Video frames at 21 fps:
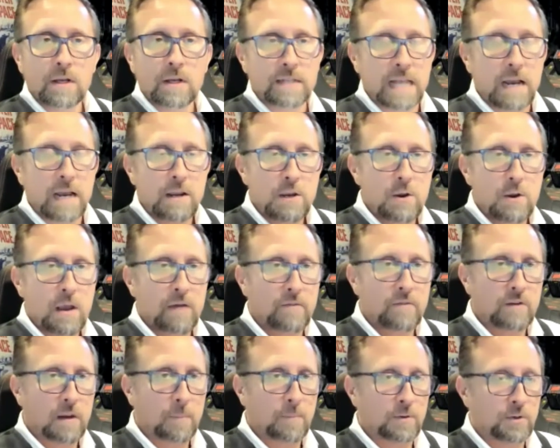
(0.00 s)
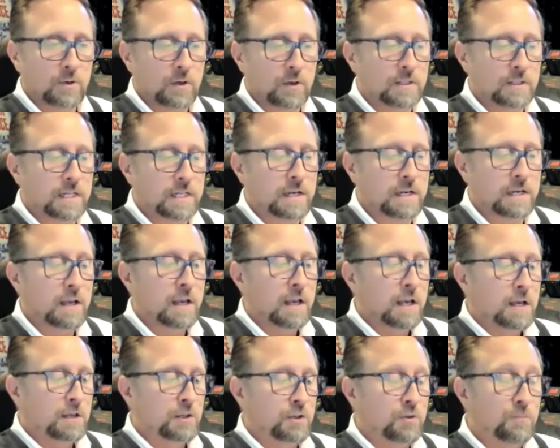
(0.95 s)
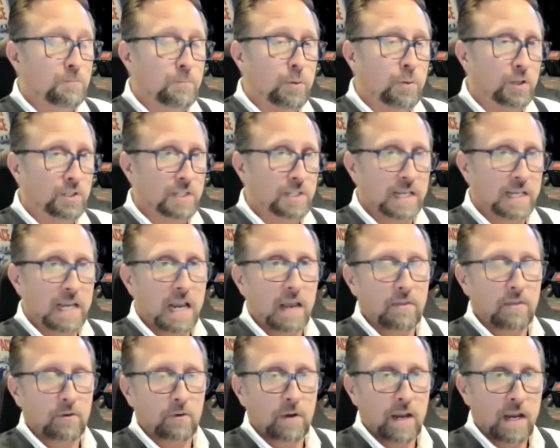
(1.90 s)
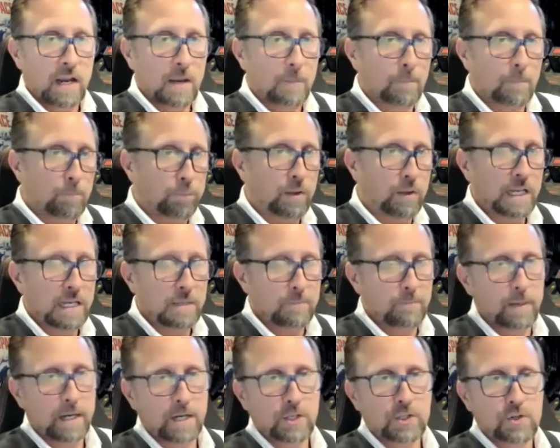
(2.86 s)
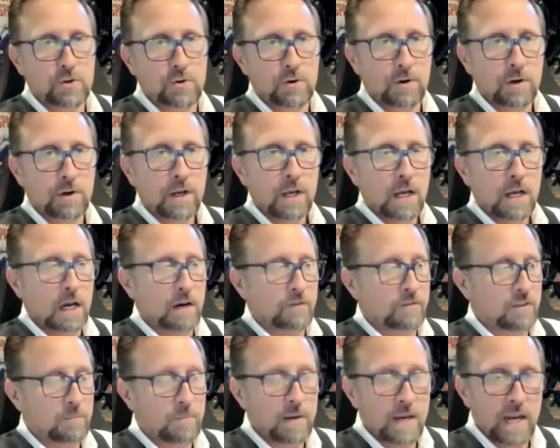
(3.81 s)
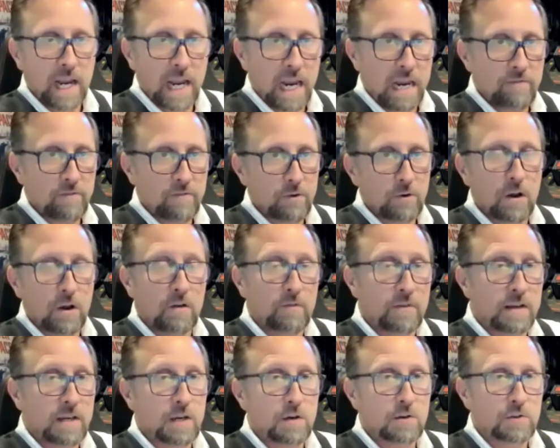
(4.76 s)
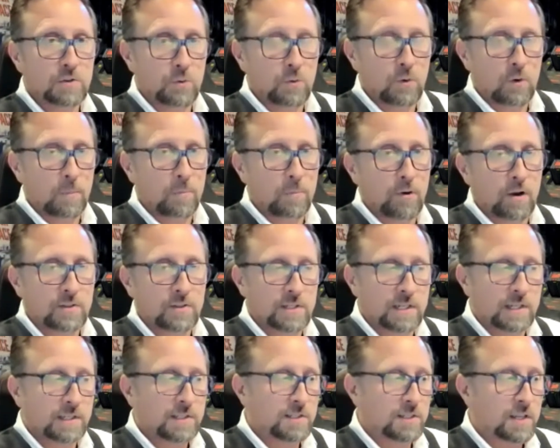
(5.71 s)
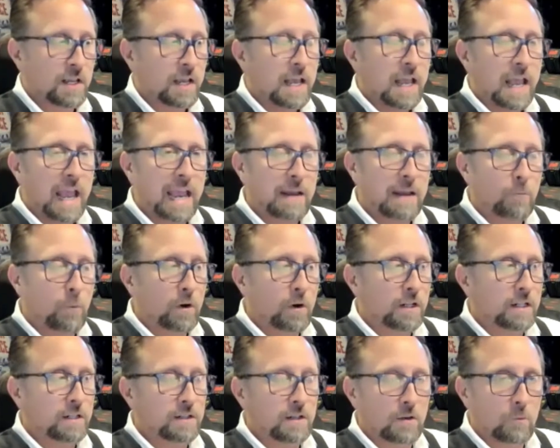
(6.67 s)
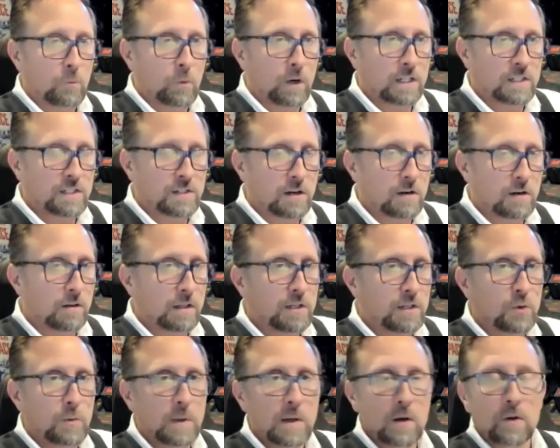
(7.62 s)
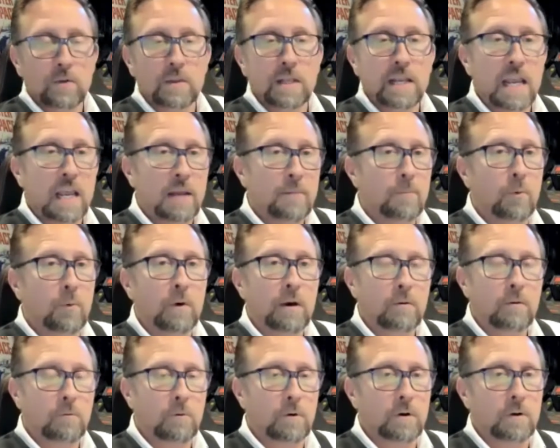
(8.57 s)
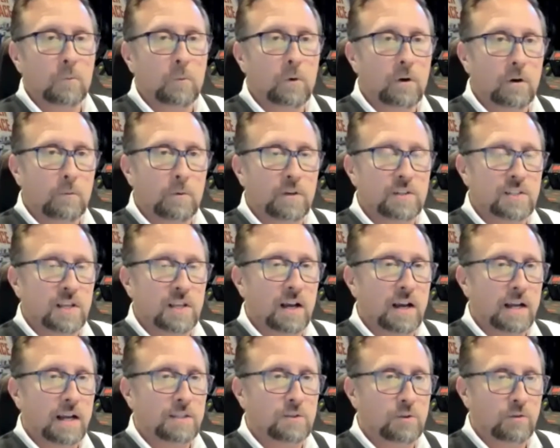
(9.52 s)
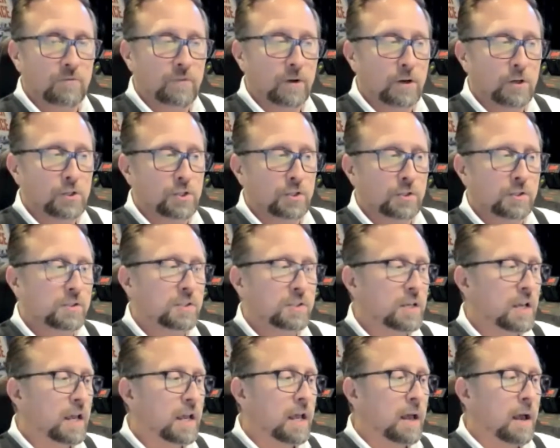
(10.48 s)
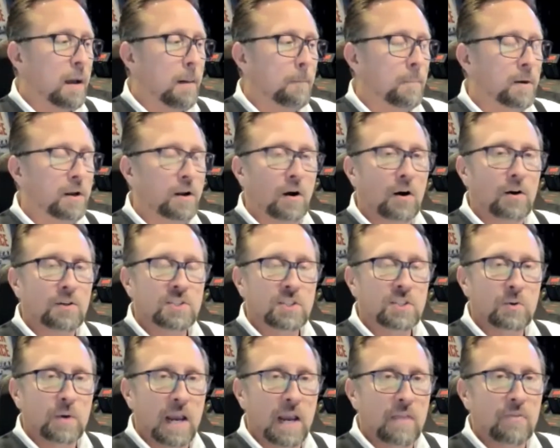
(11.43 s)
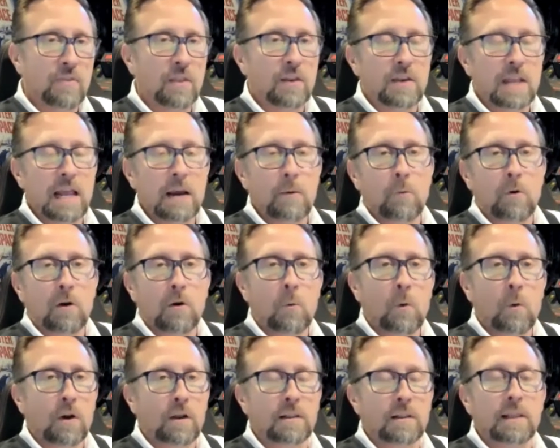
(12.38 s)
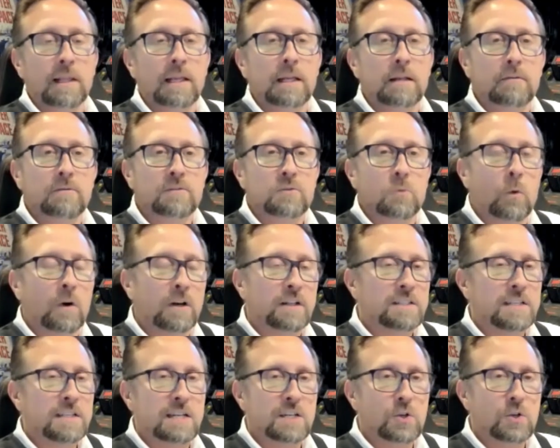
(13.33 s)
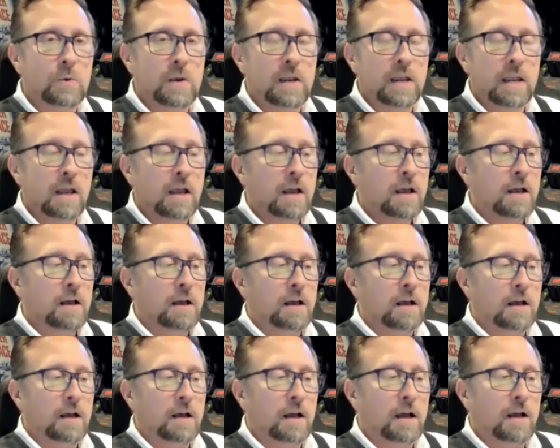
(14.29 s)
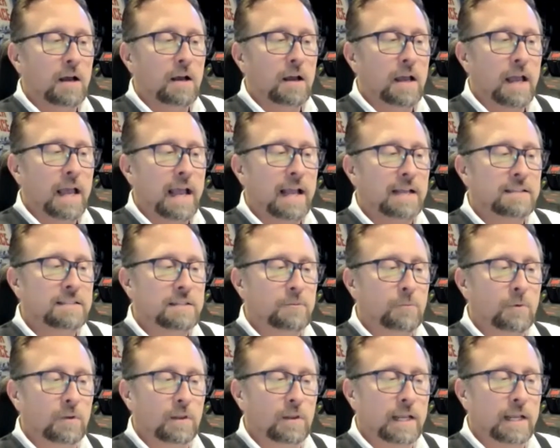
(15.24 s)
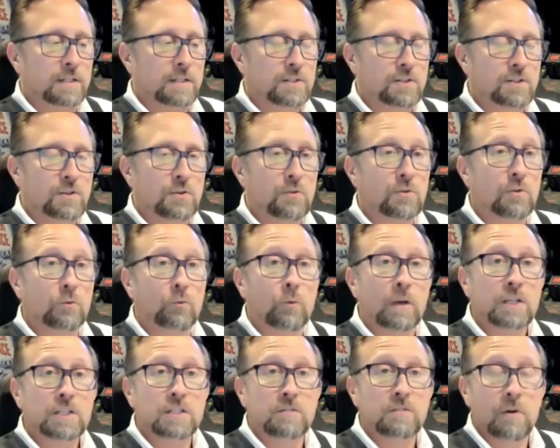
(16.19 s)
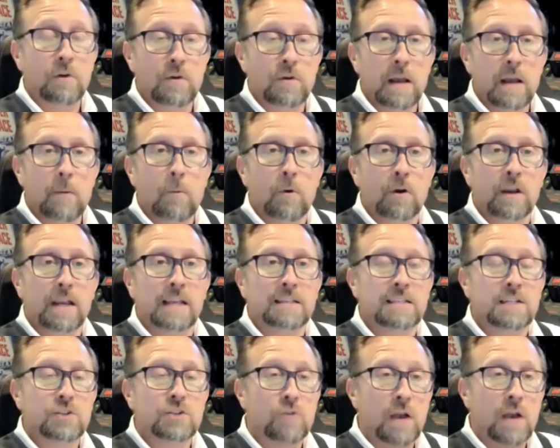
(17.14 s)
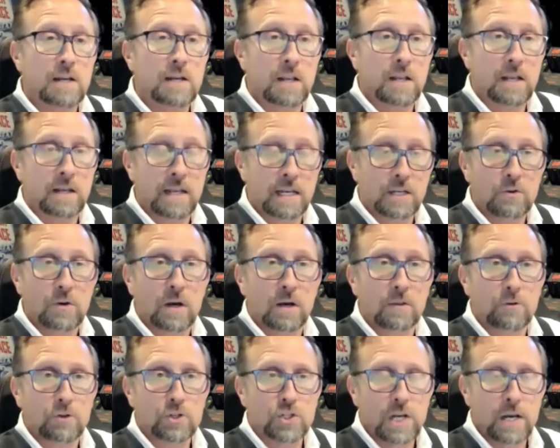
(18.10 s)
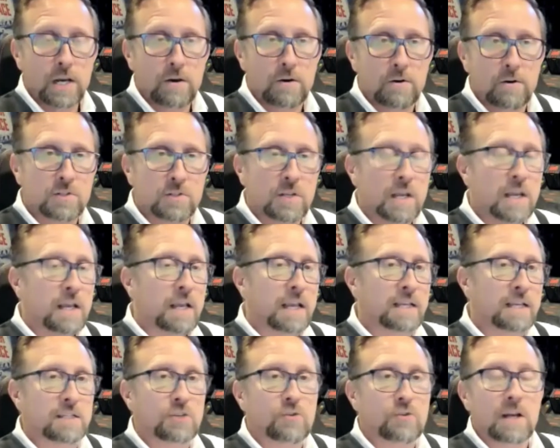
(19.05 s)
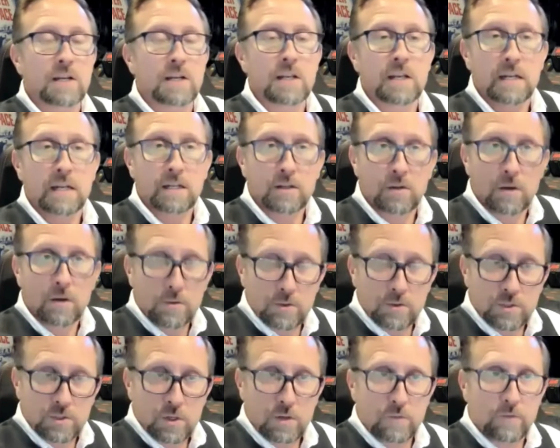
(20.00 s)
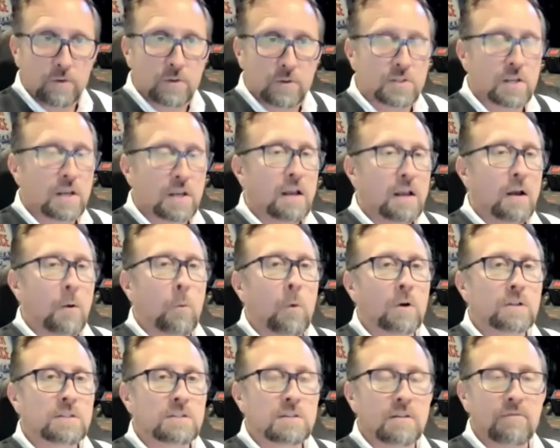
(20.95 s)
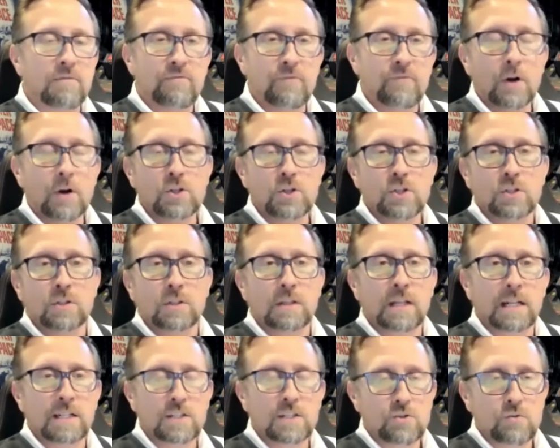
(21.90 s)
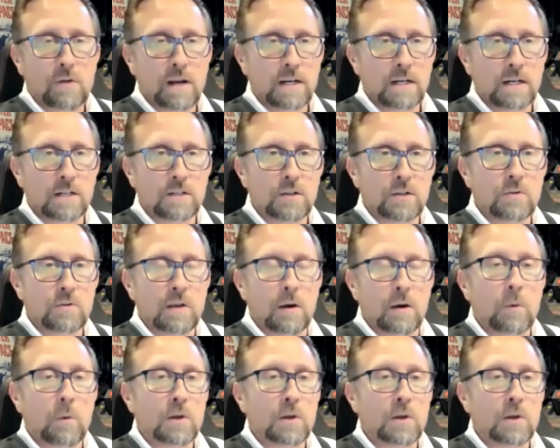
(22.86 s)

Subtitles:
Now you have an opportunity to put together a complete picture of the behavior of a user or a process and what it's not only doing on the endpoint where it resides or functions, but also in the network where it lives. What is it doing as it relates to the rest of your network? Is it trying to connect to other shares? Is it trying to connect to other servers? What's the function that it's trying to do there?